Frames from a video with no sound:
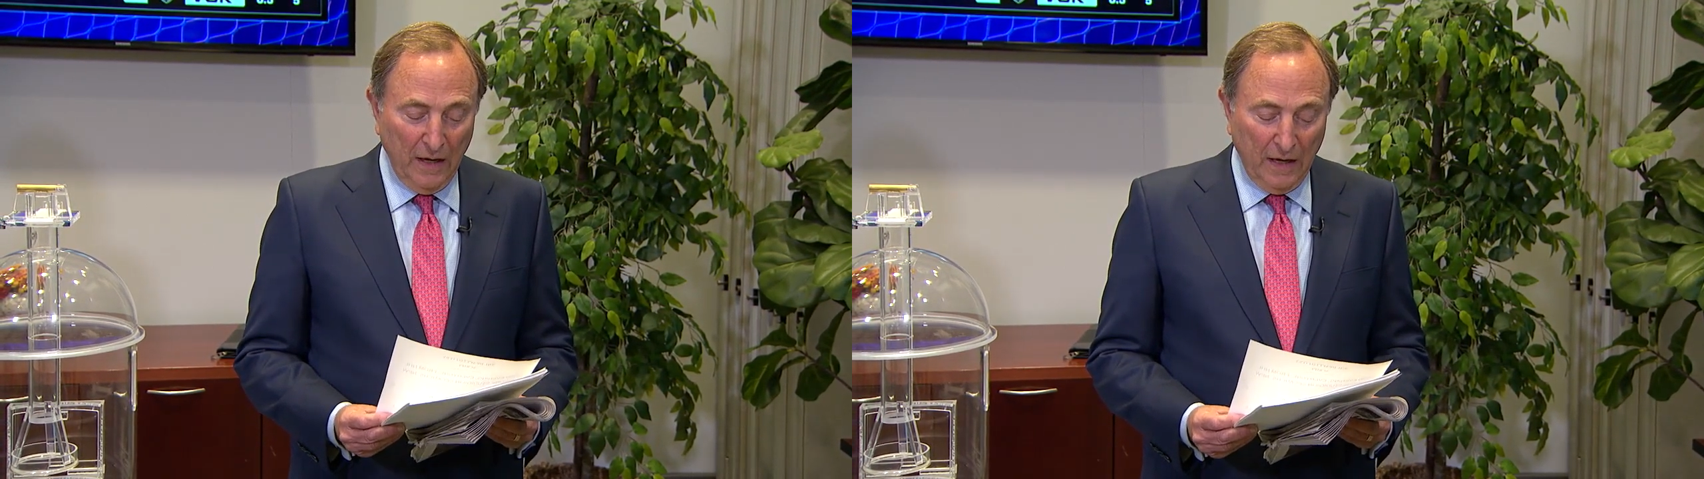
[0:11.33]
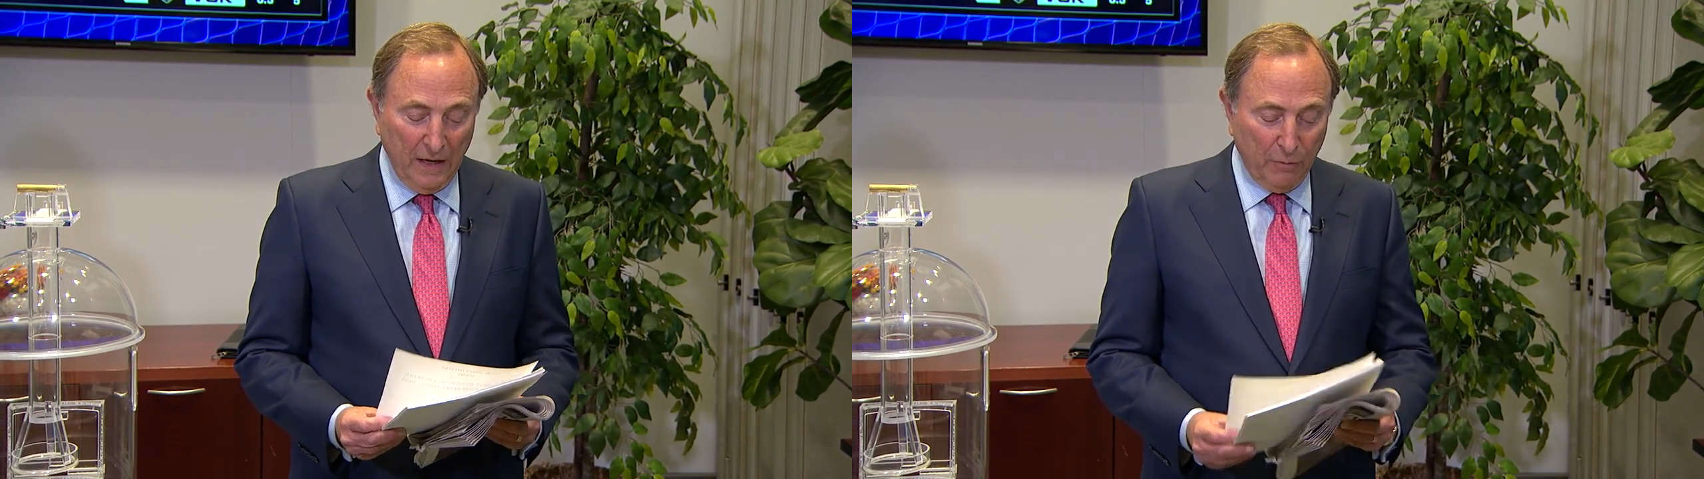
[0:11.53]

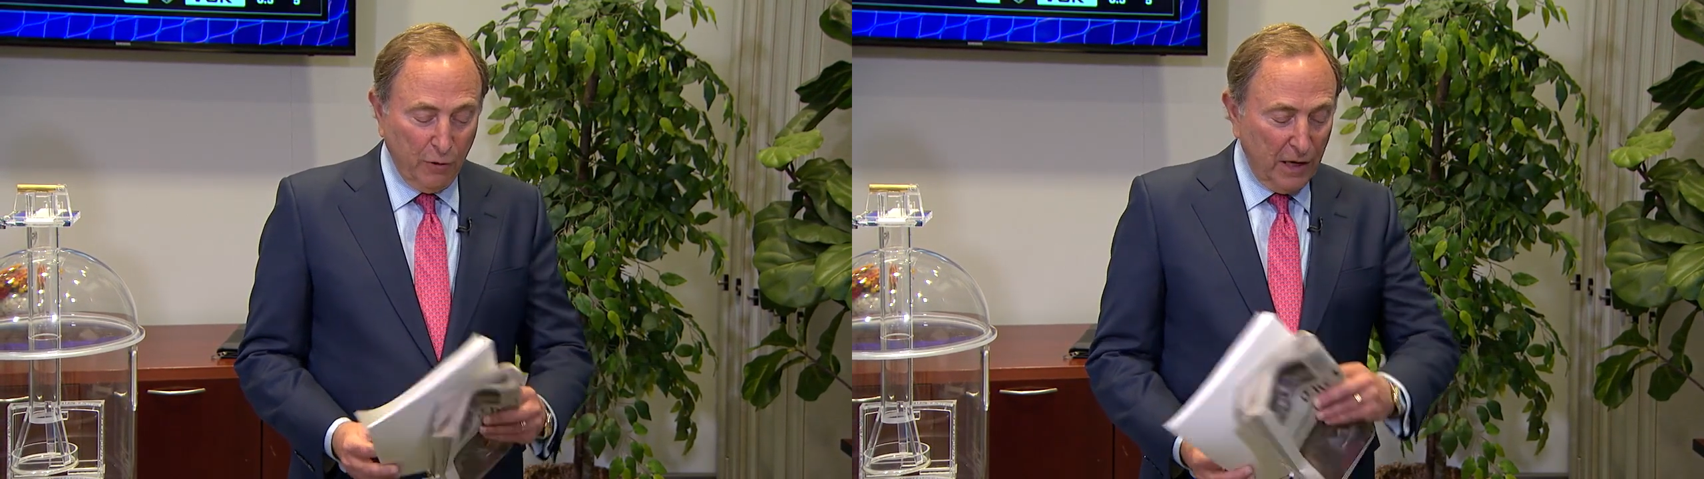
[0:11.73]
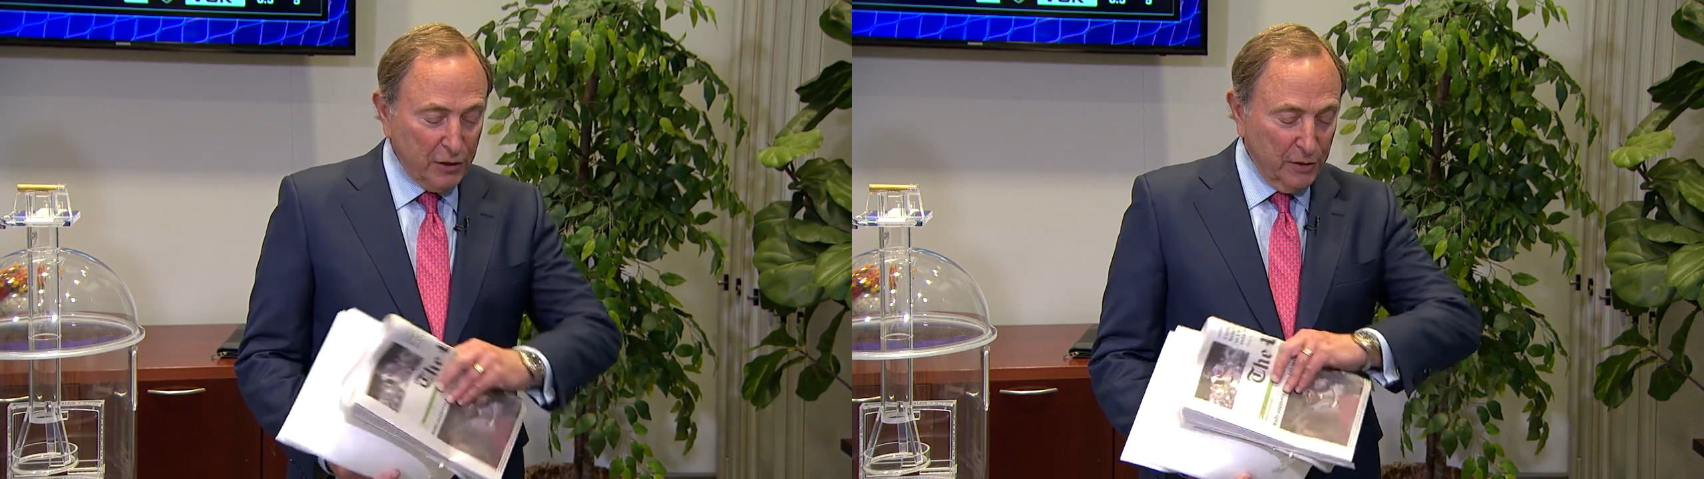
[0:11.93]
at
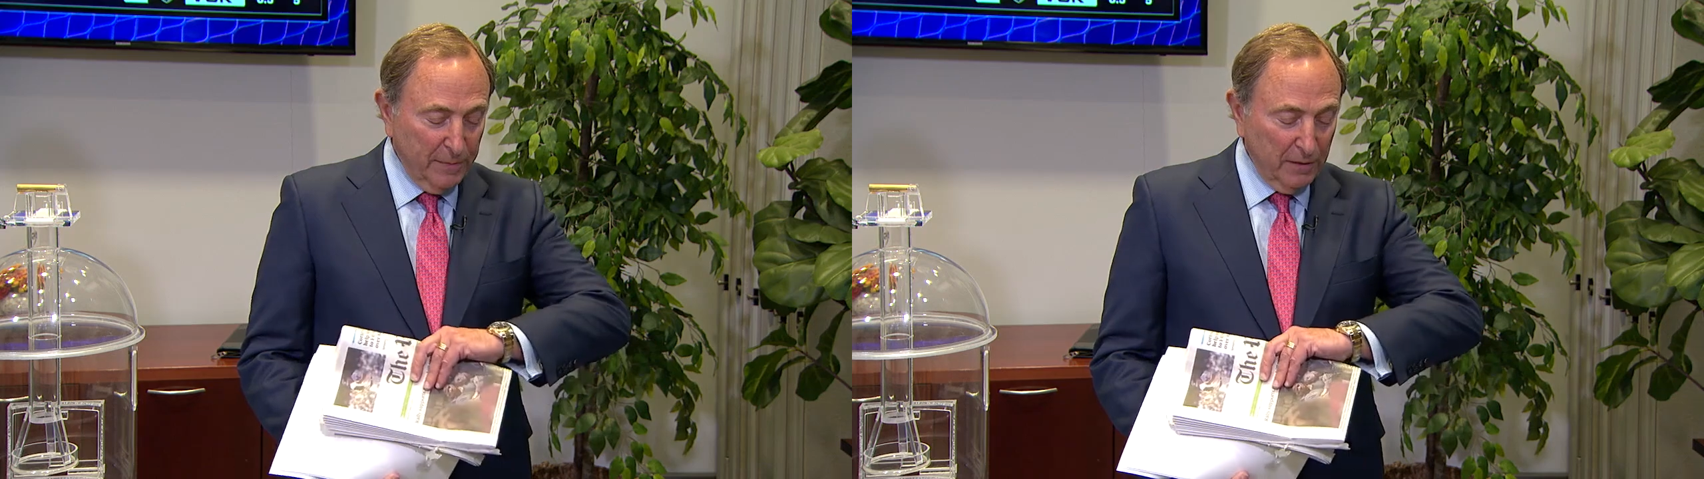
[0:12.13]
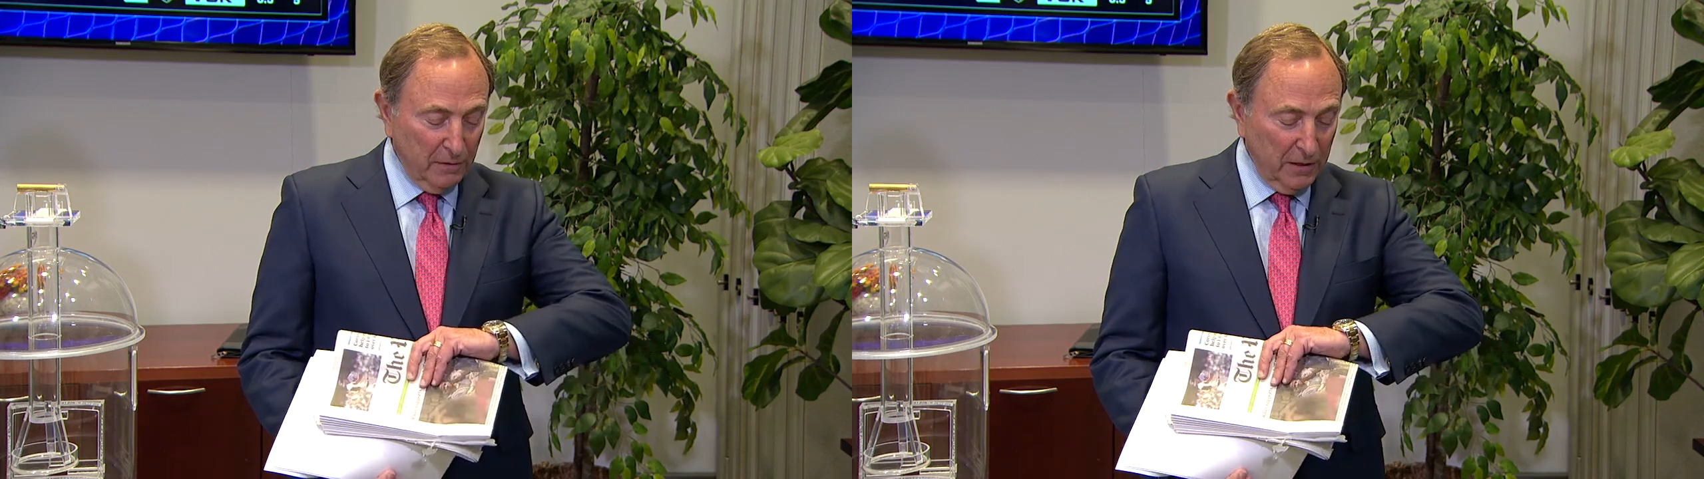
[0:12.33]

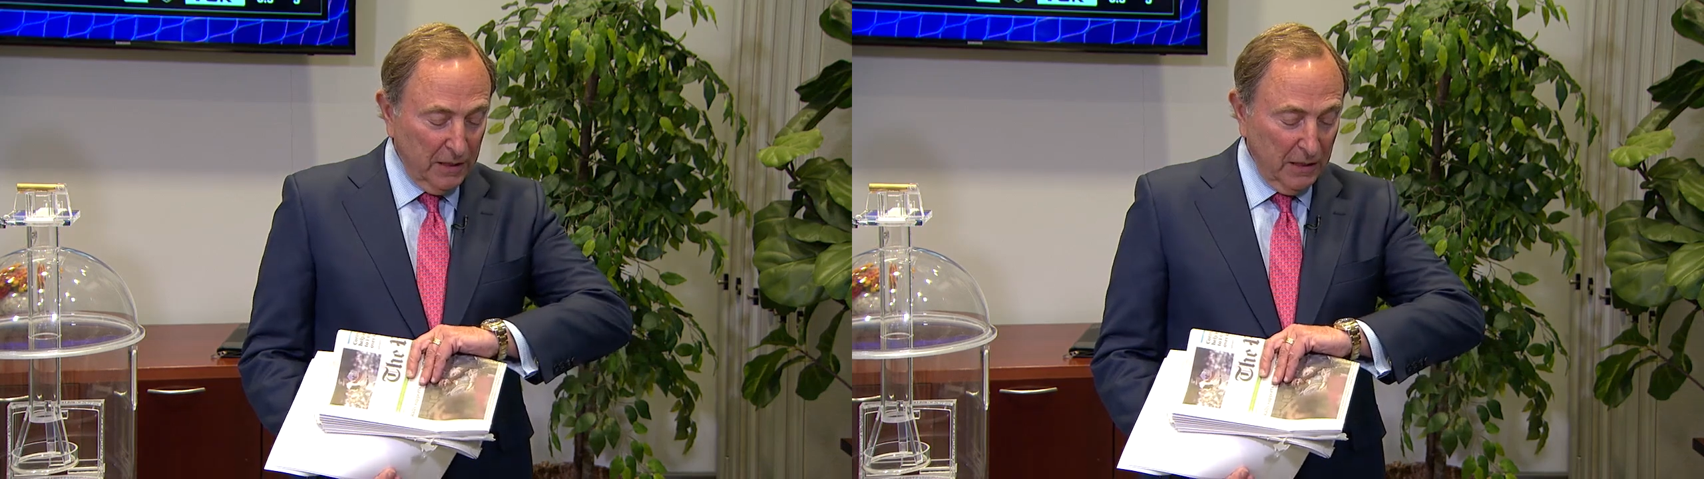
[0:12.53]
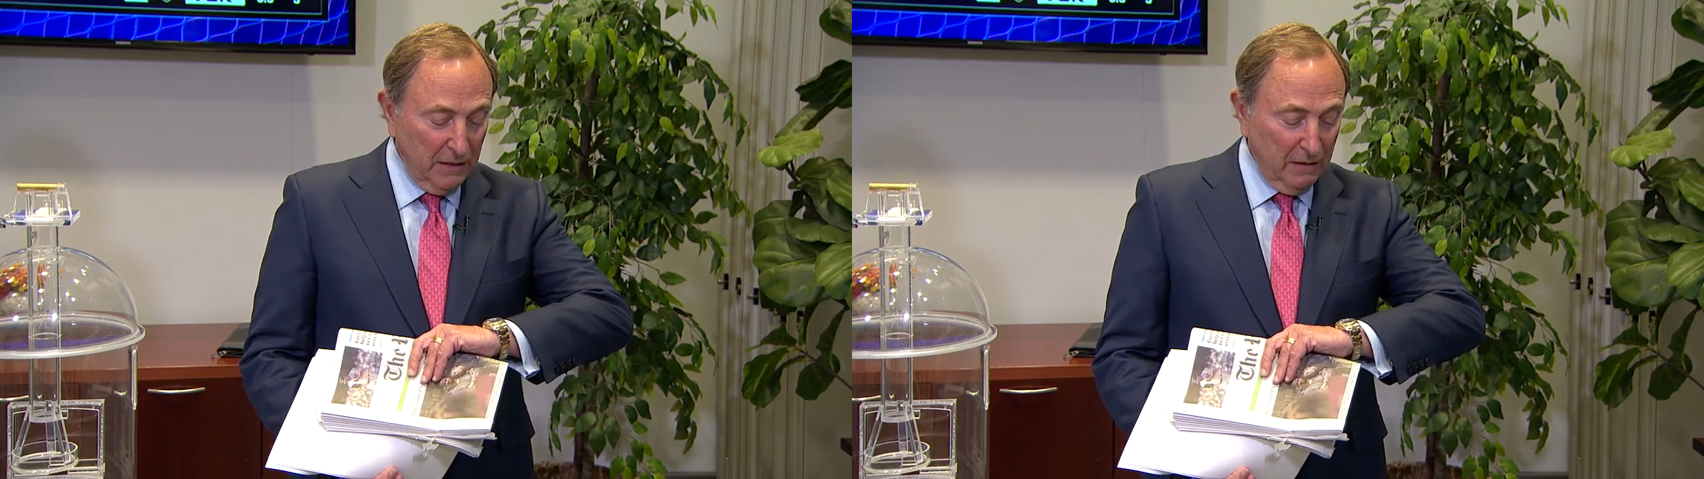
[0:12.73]

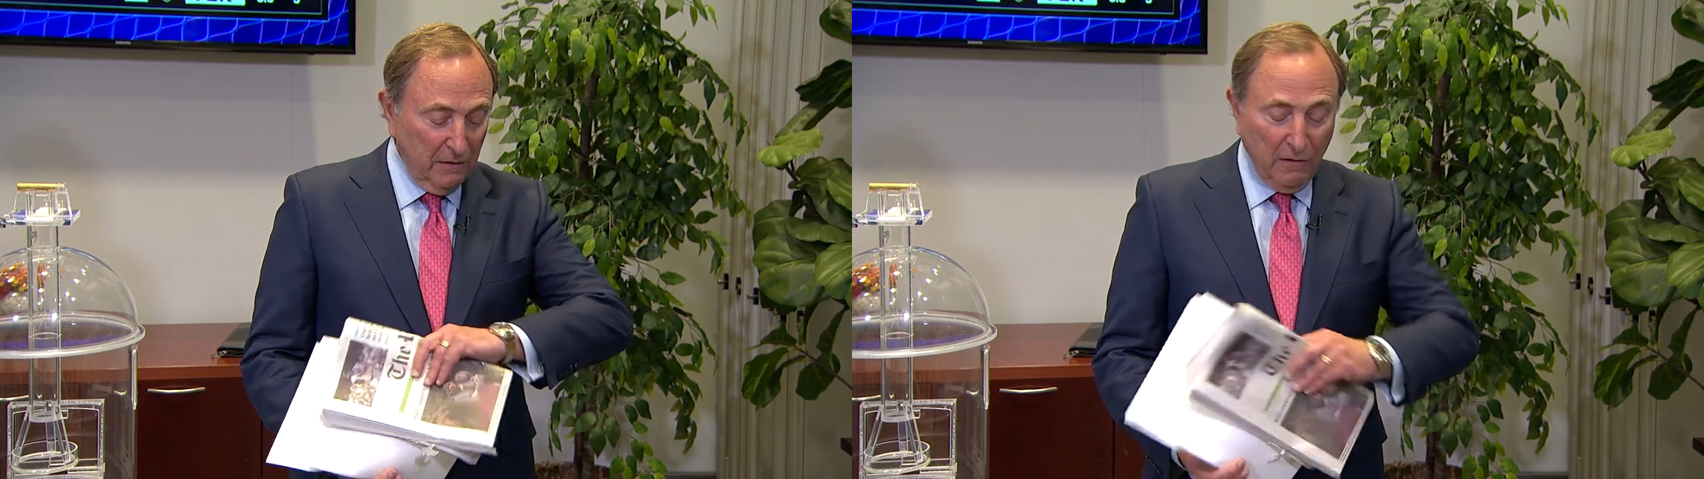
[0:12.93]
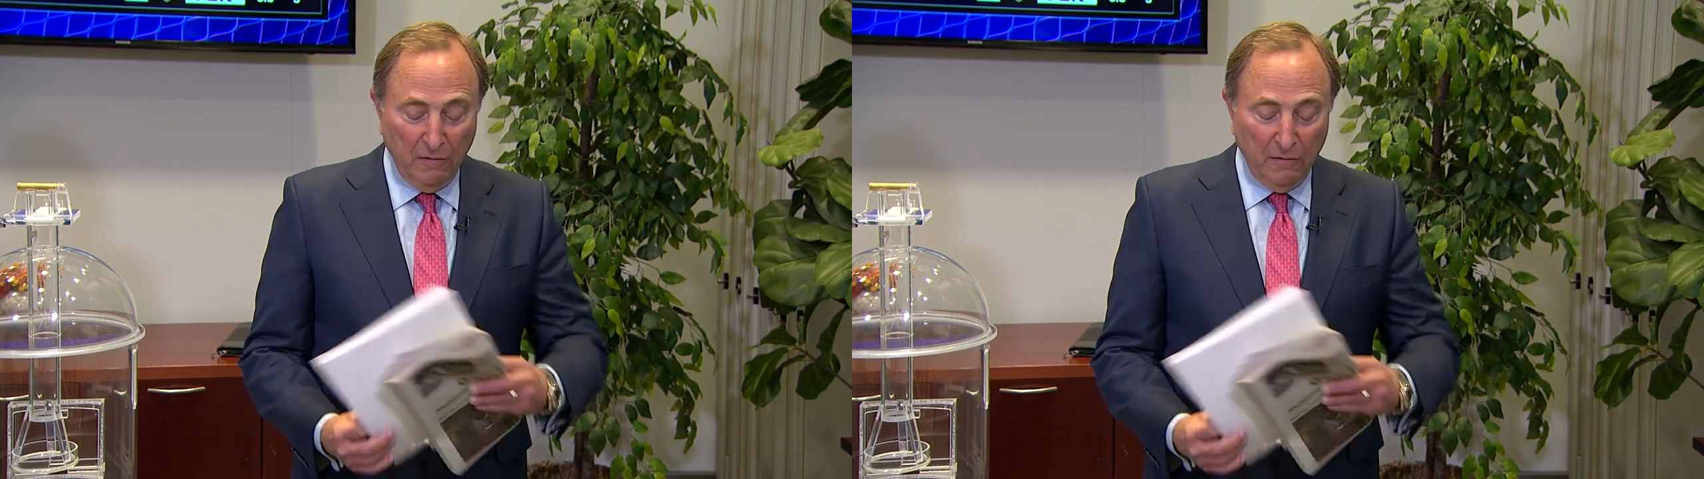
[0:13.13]
approximately